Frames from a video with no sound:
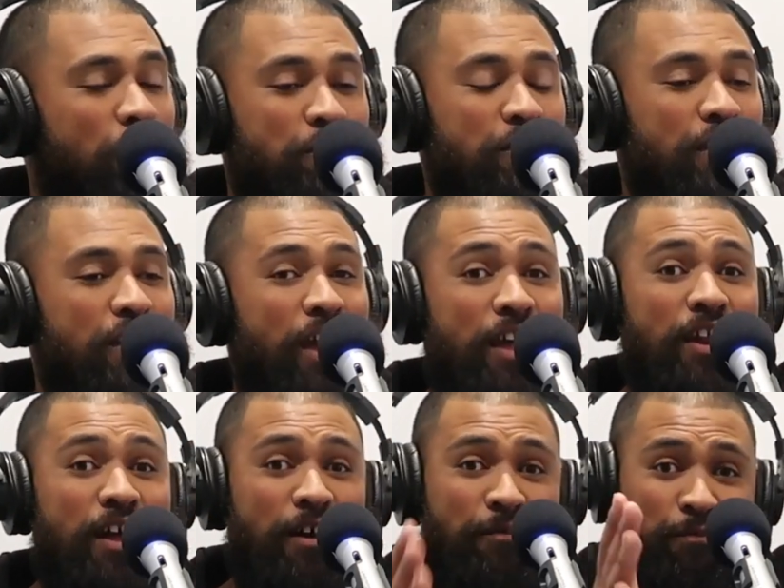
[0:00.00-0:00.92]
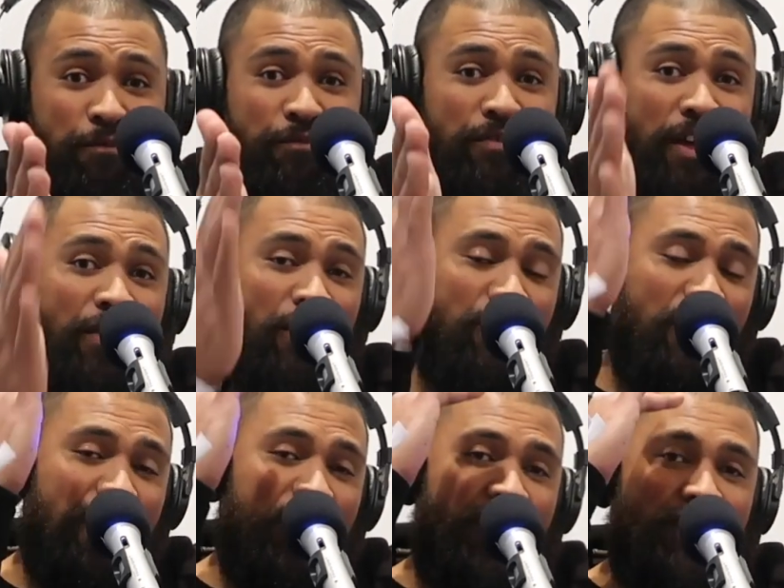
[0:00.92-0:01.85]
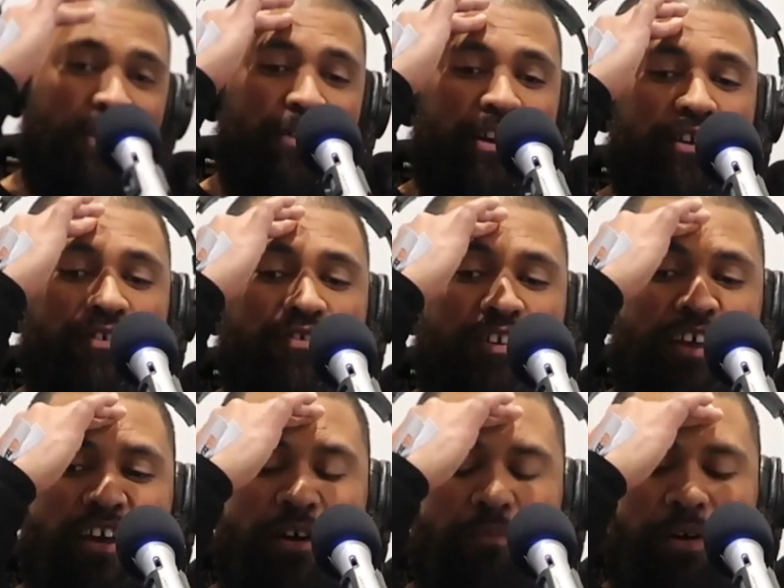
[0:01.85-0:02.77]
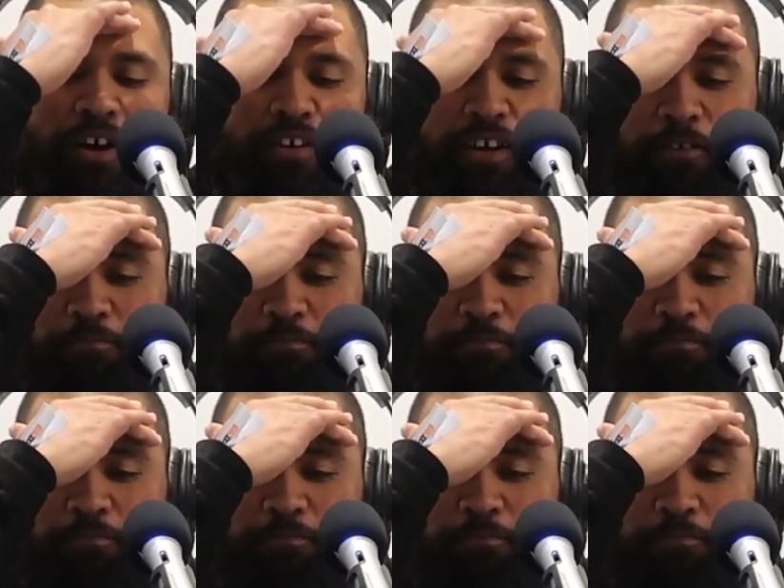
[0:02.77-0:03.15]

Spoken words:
And another thing that we learned today about